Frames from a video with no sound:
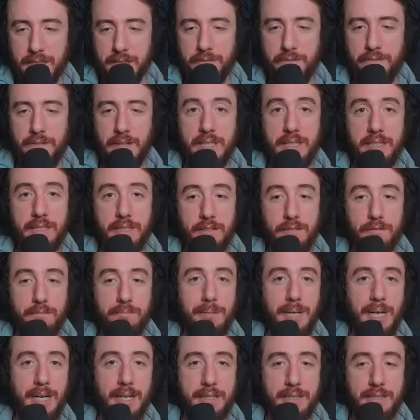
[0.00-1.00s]
defensive
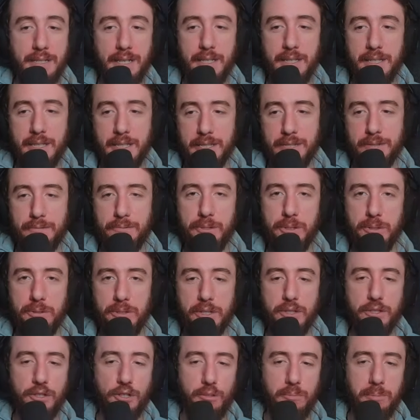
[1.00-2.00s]
mods on this for your
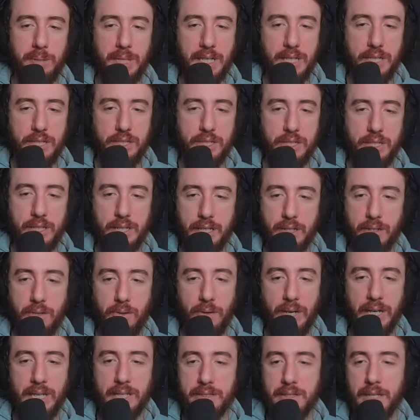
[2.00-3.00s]
determination and
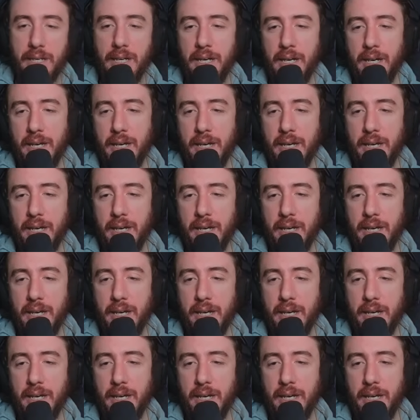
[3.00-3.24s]
grace.